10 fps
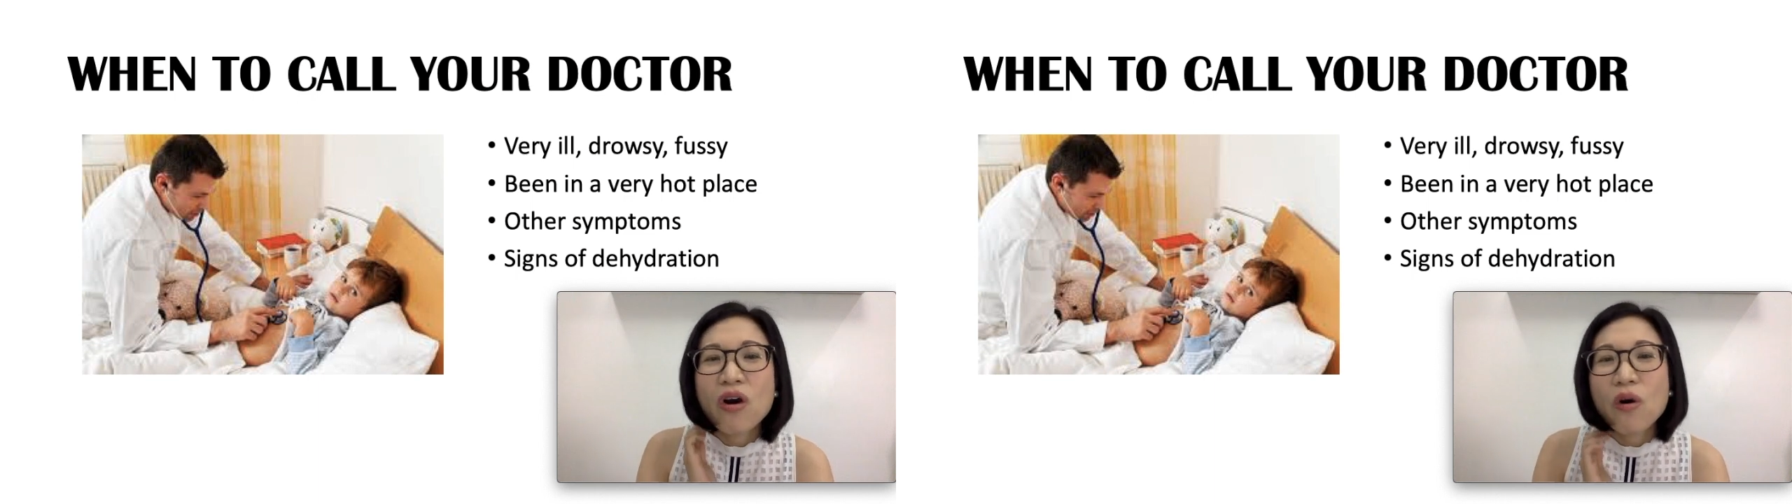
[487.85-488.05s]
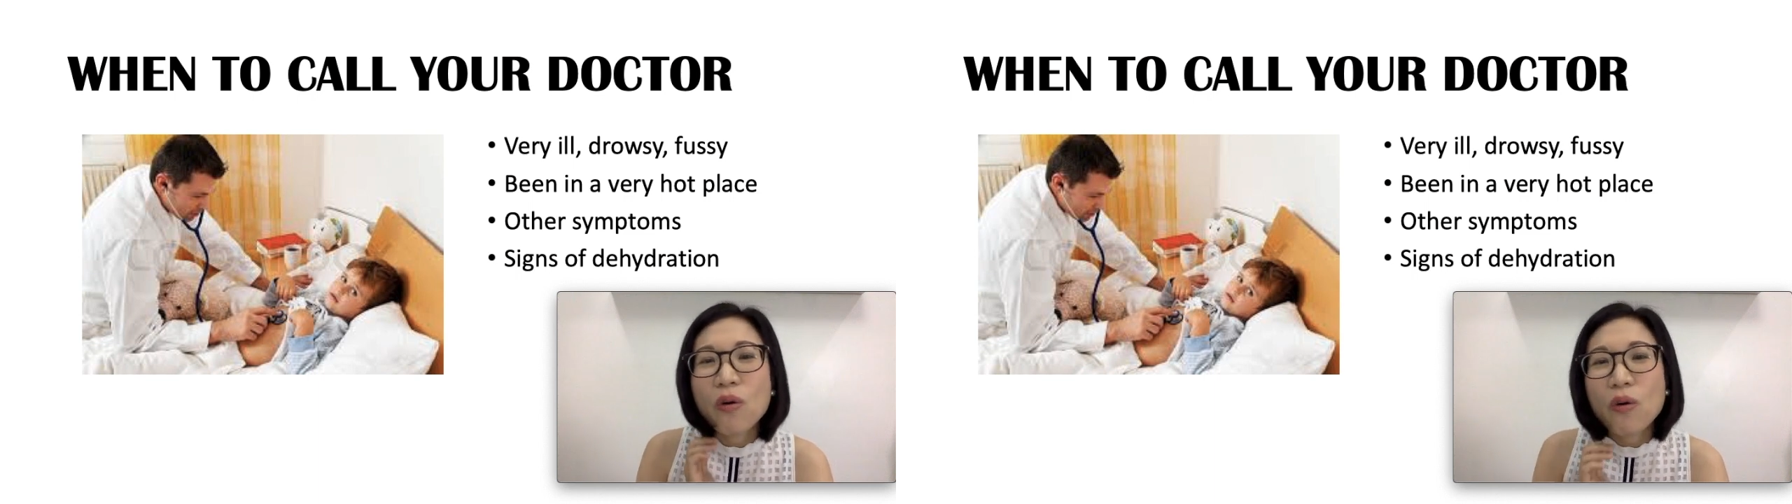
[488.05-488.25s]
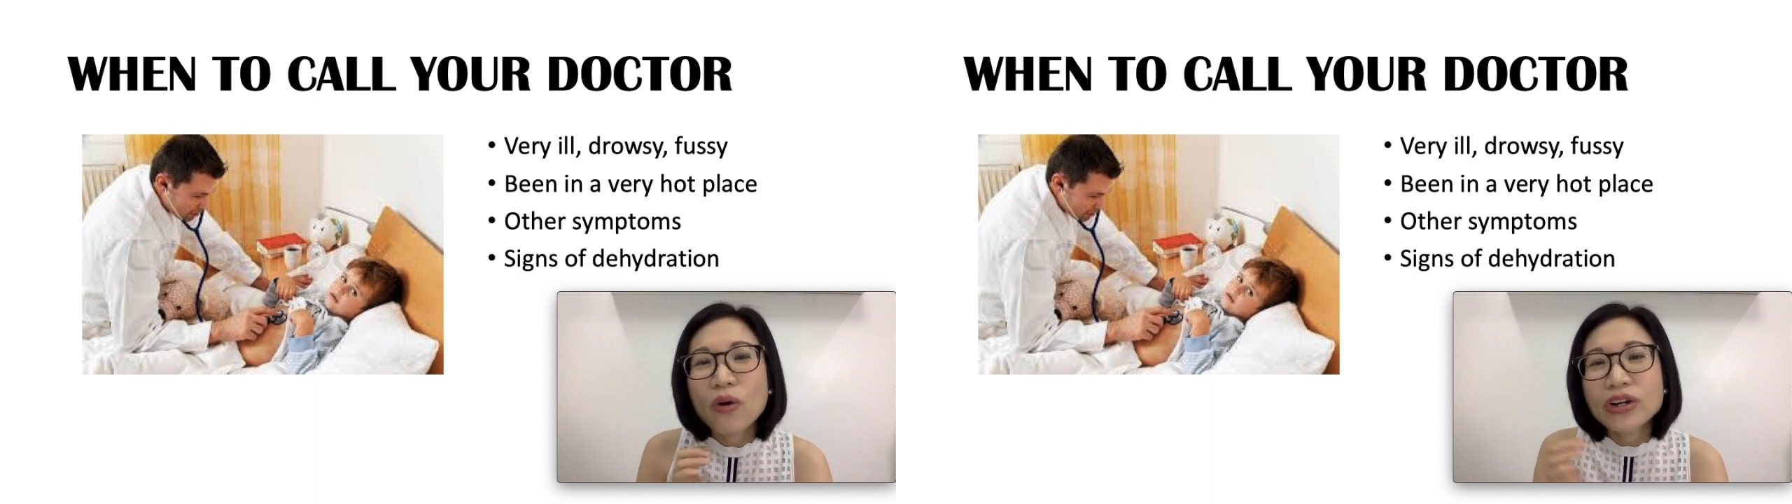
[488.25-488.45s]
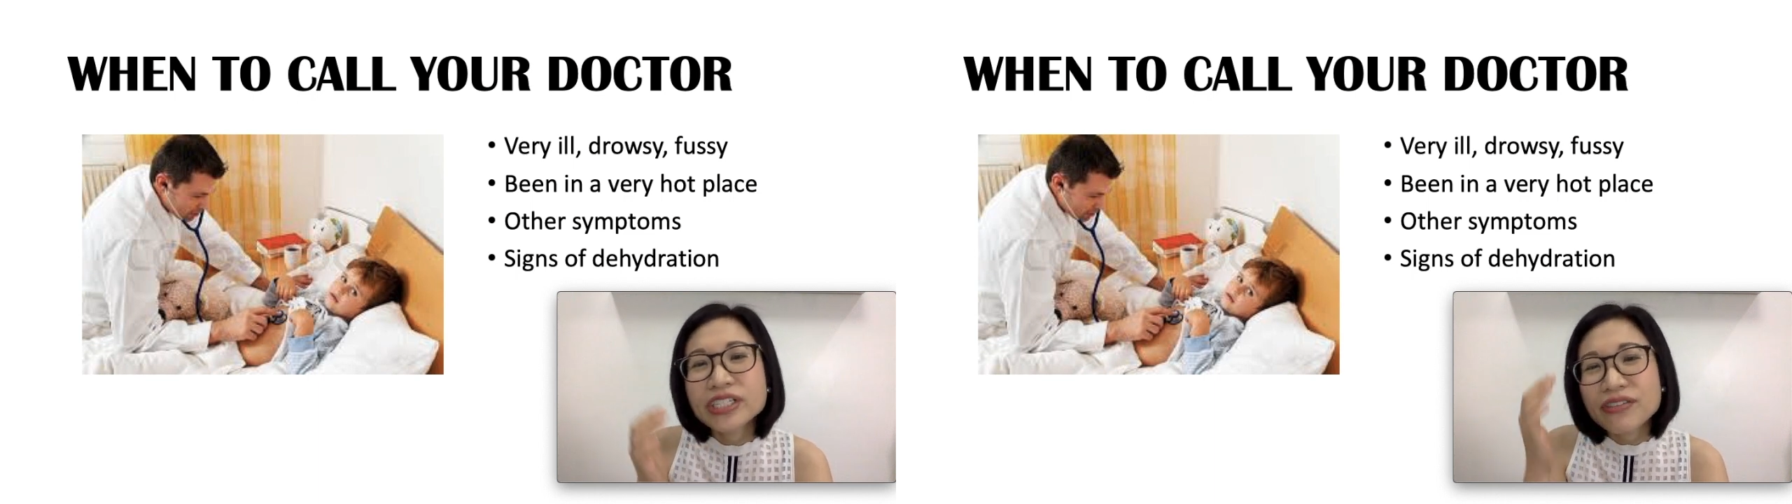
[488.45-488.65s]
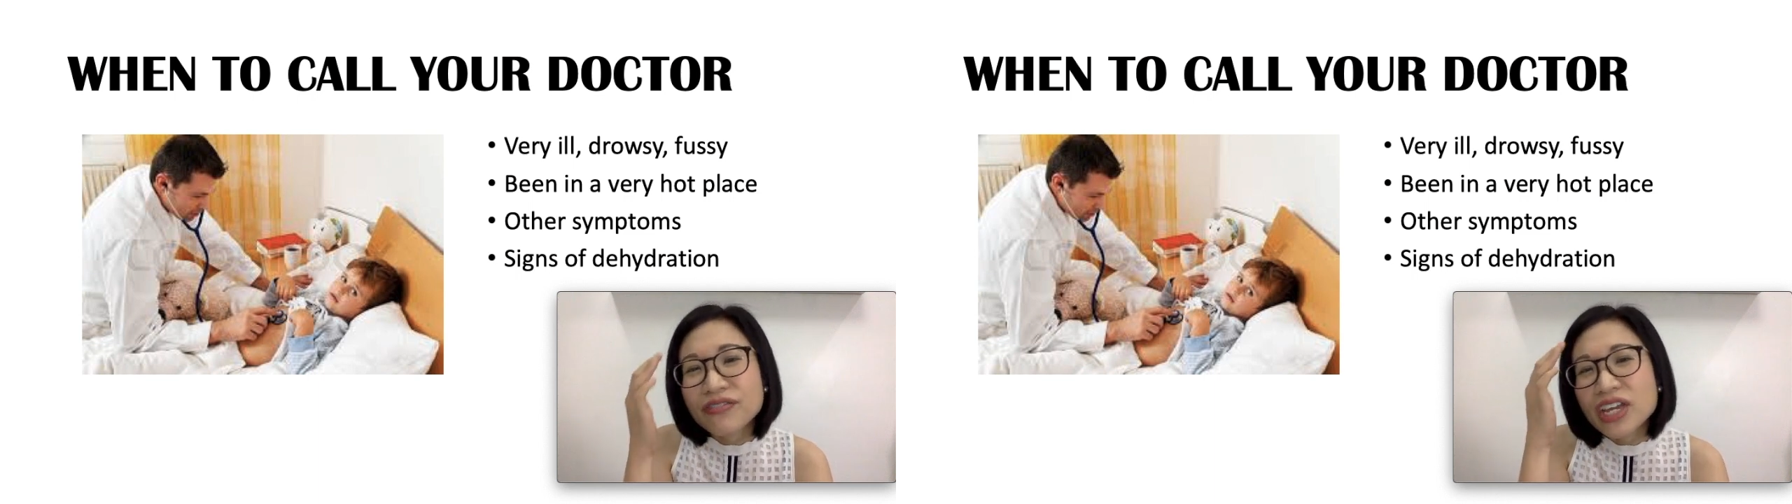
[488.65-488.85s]
or
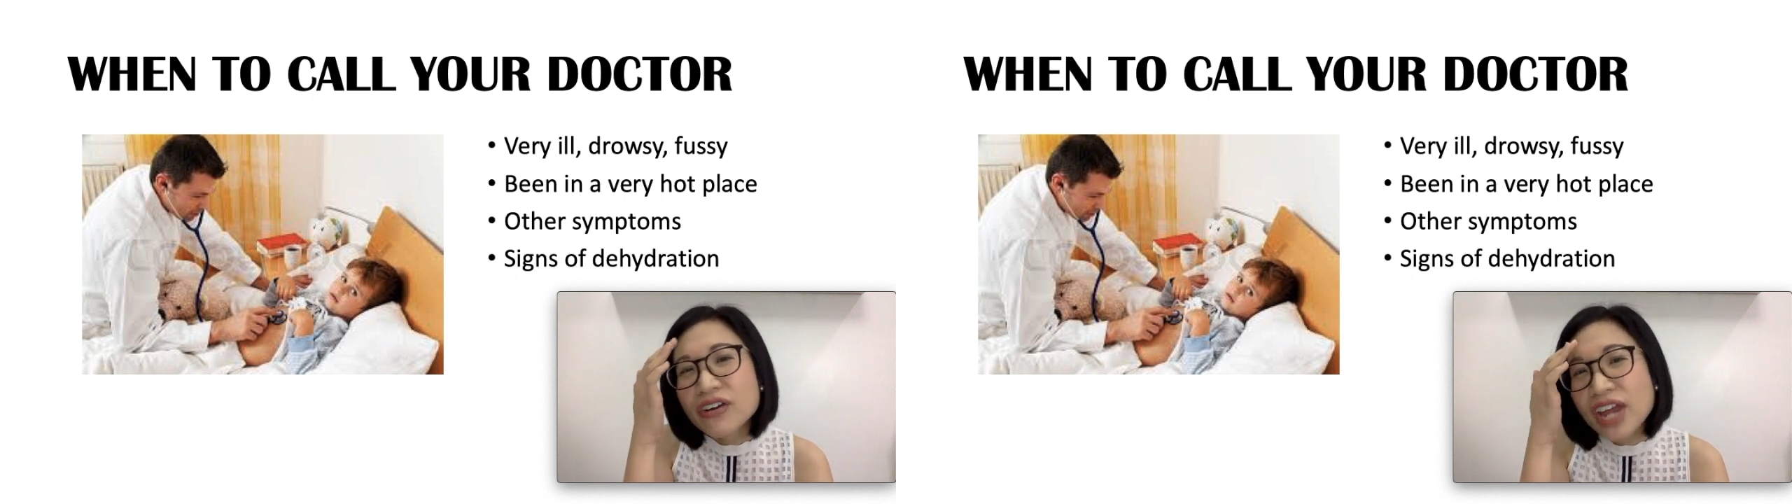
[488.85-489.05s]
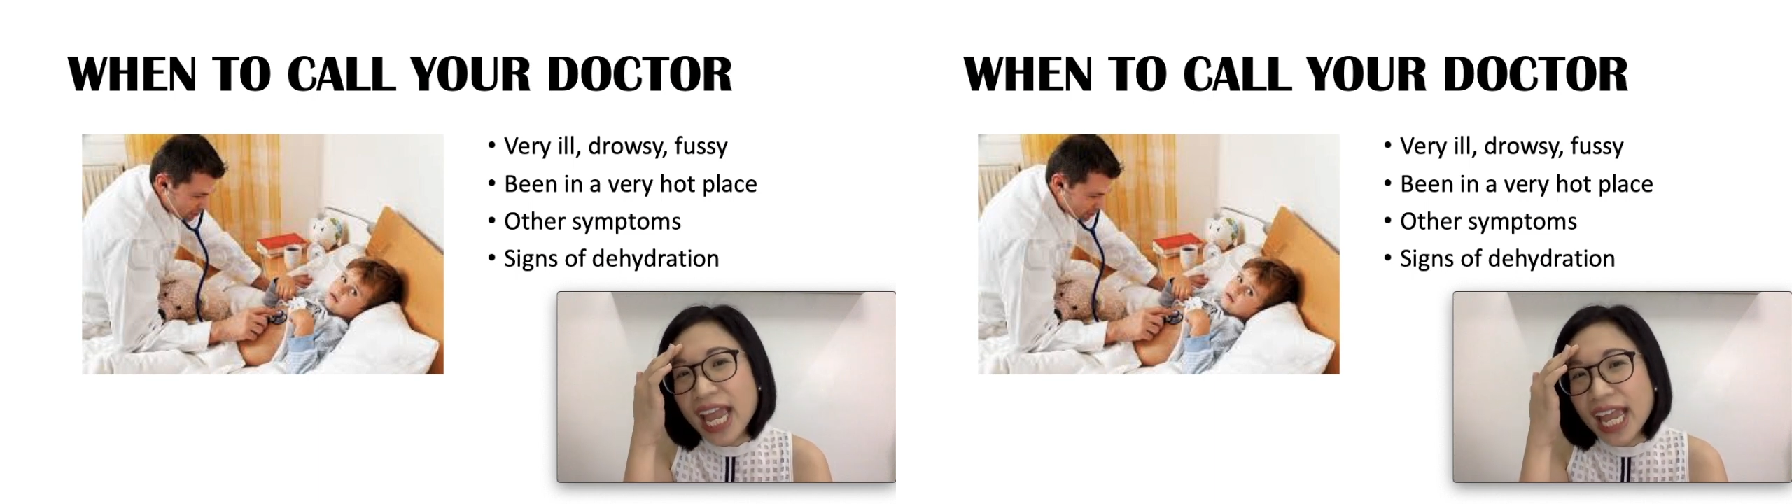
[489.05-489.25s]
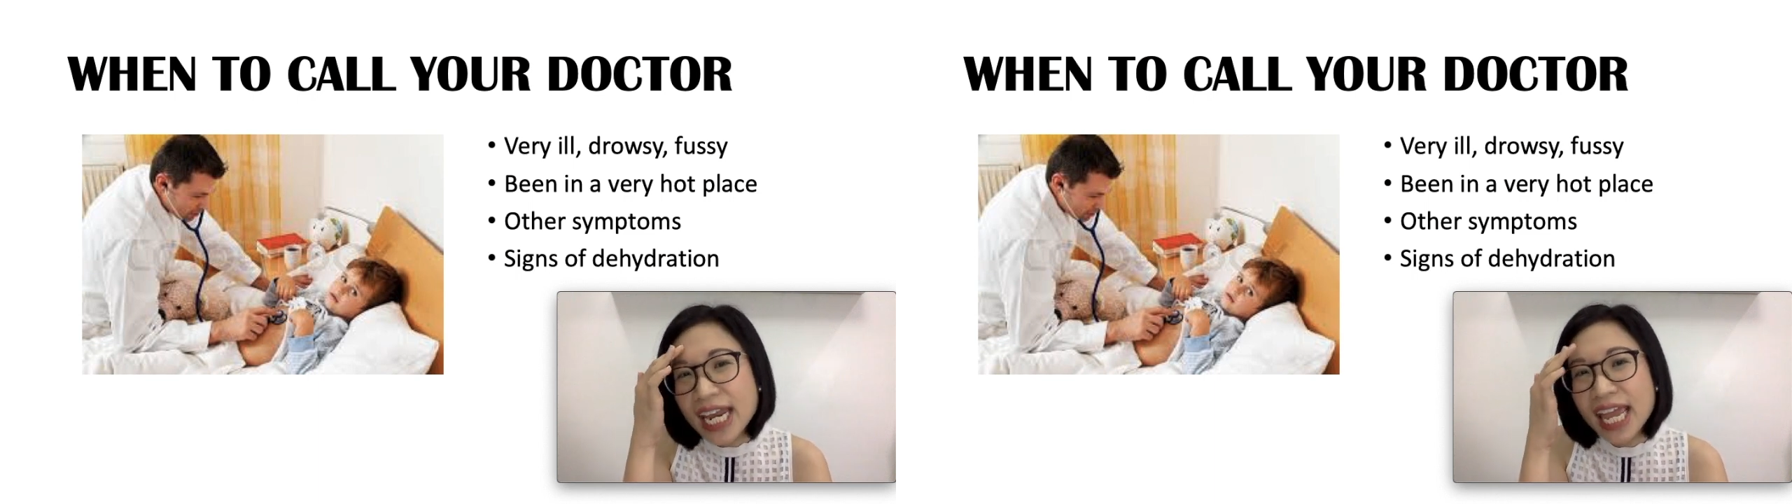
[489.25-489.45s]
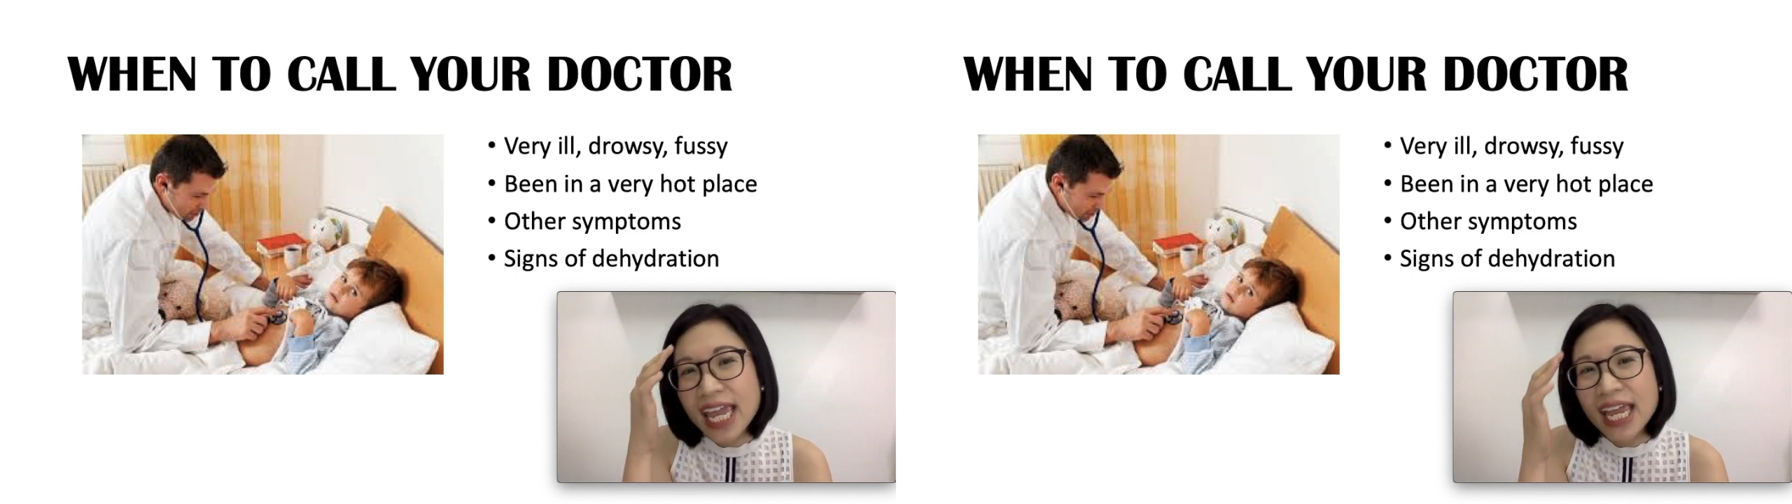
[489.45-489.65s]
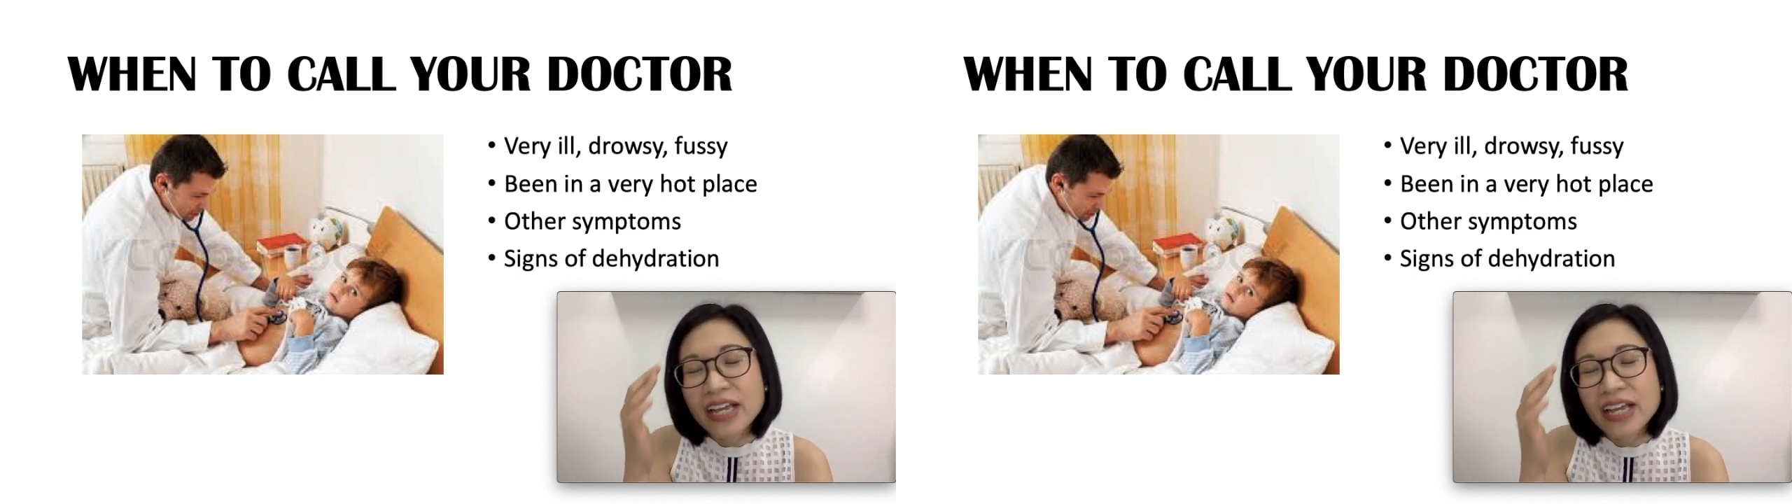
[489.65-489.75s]
severe headache,